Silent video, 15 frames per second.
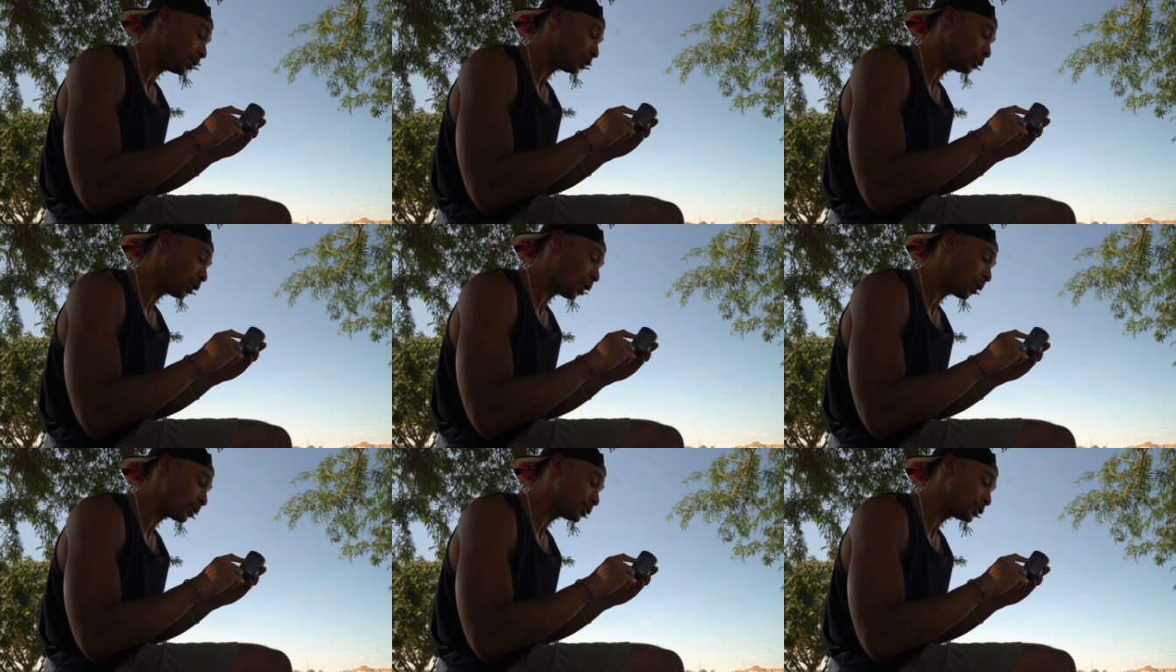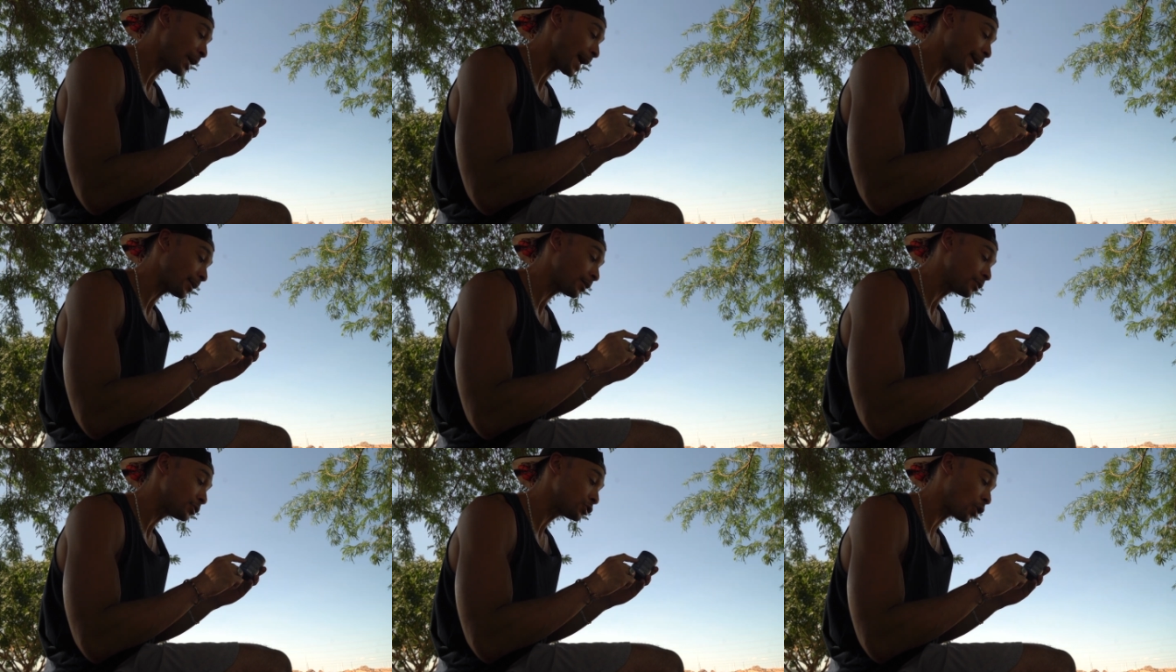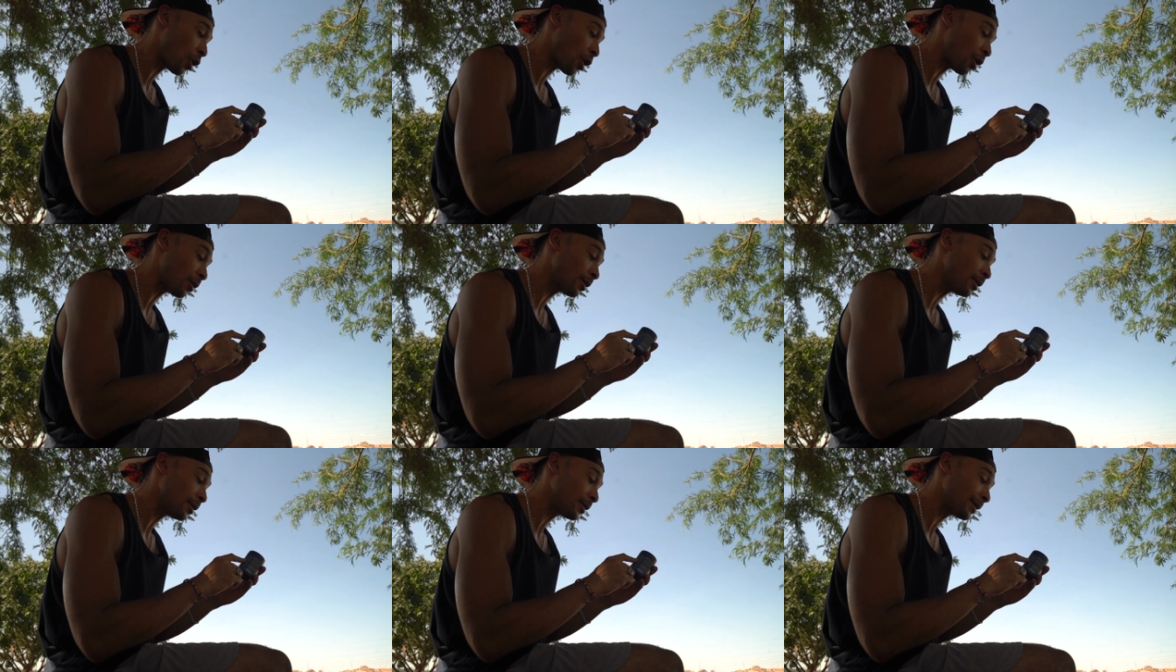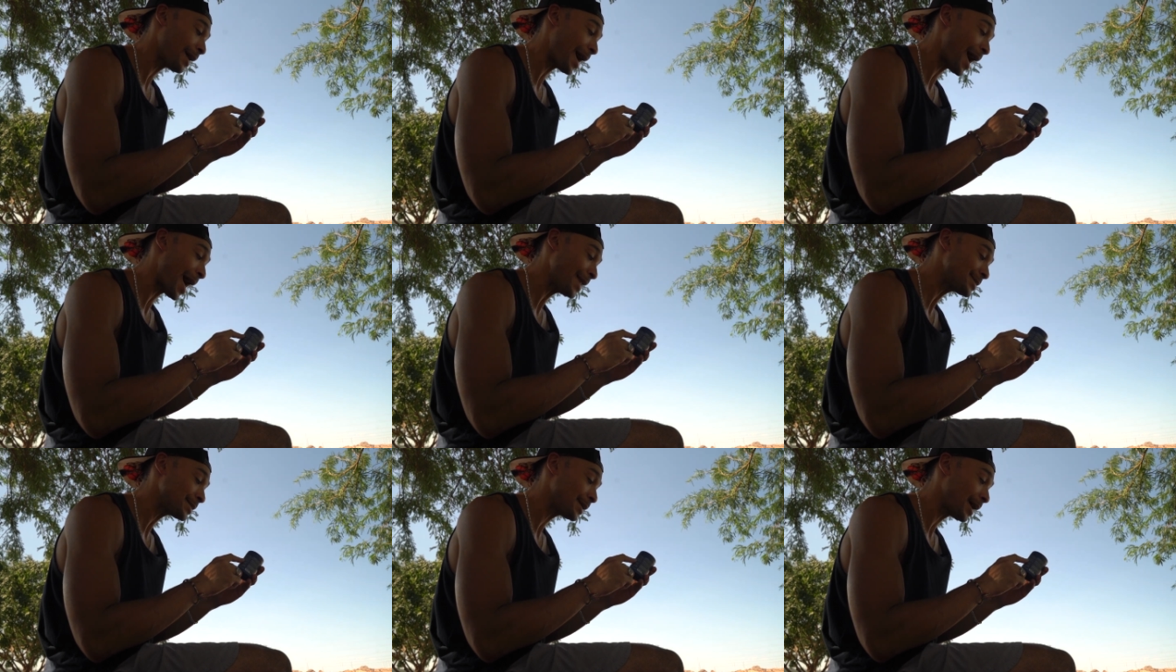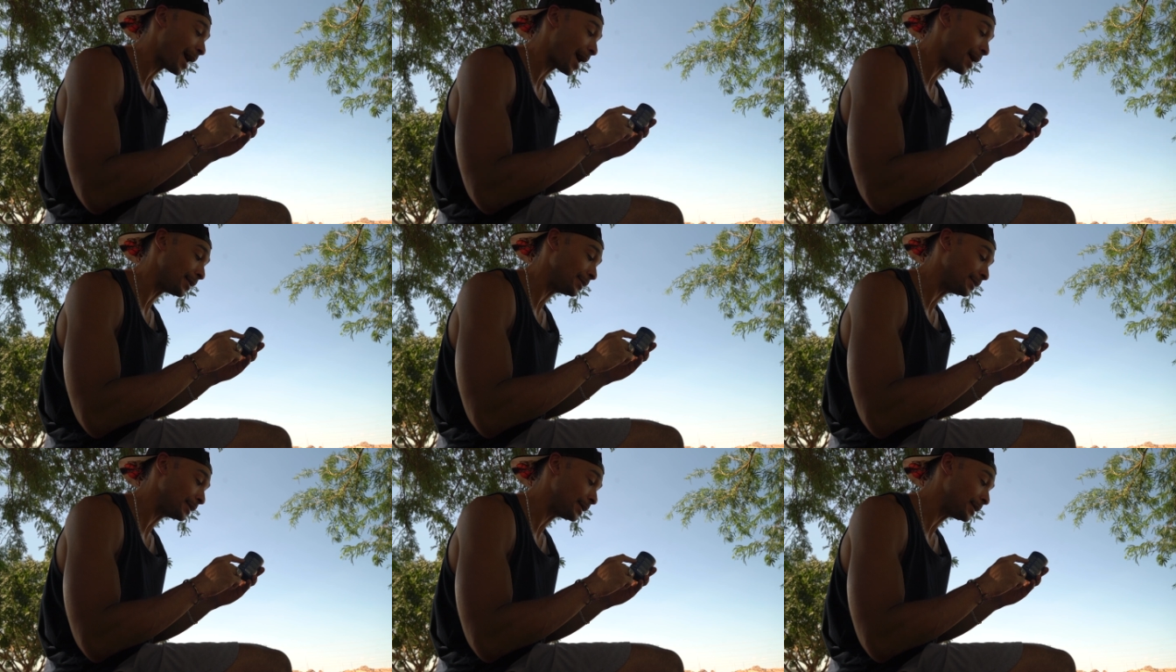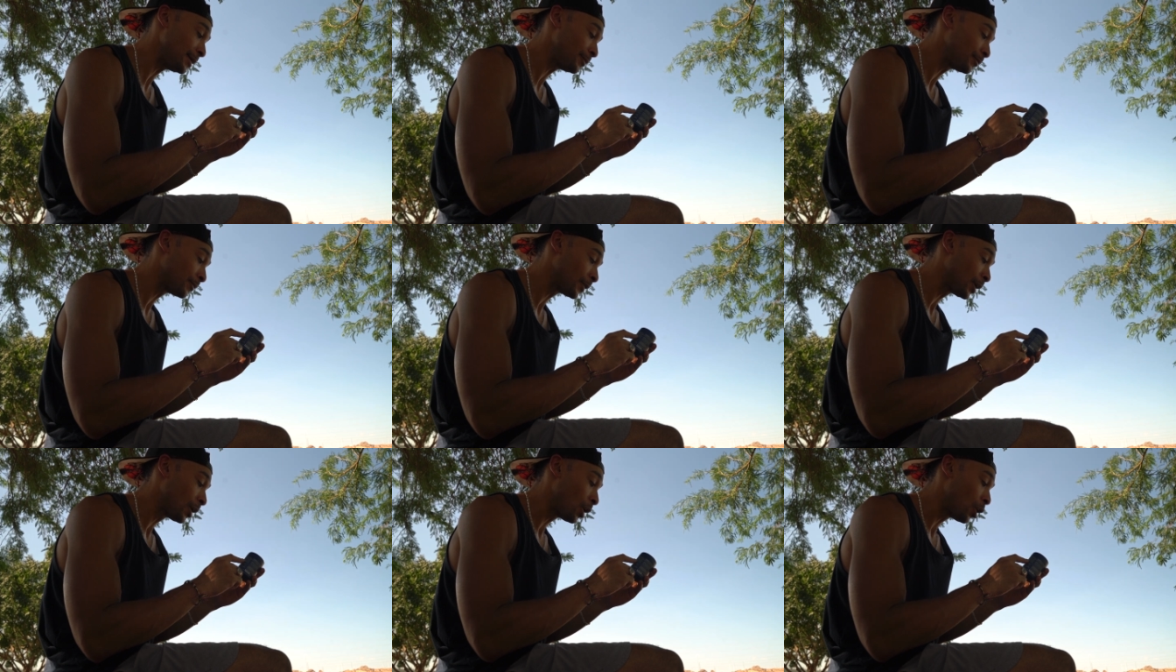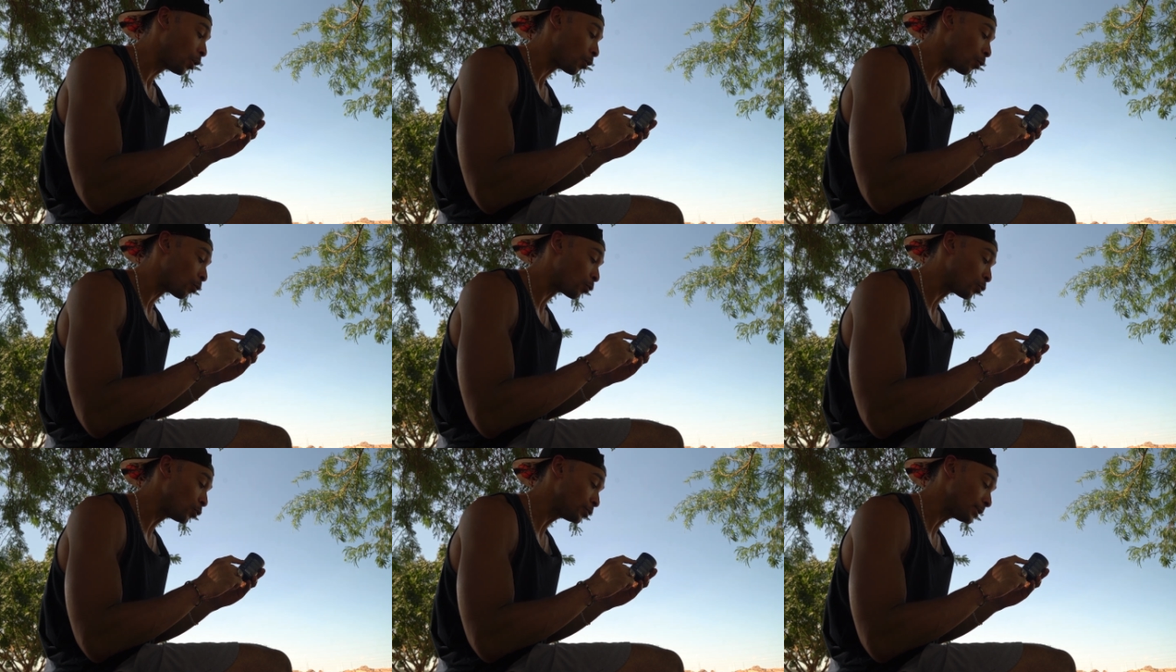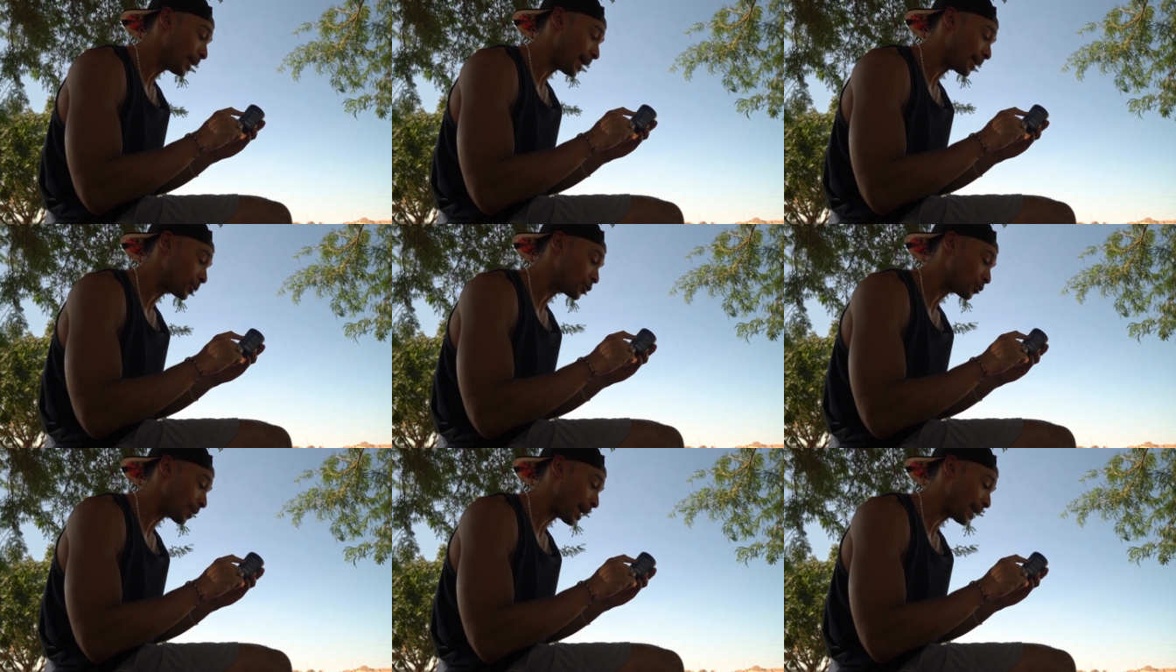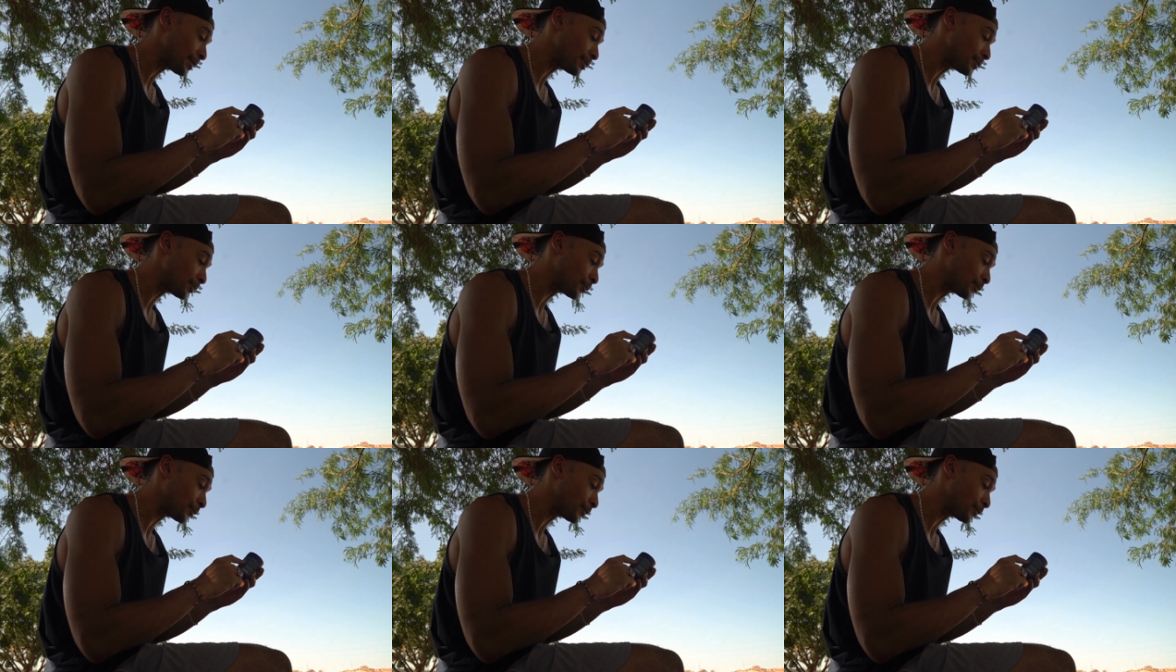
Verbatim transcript: longjack tong cat ali root extract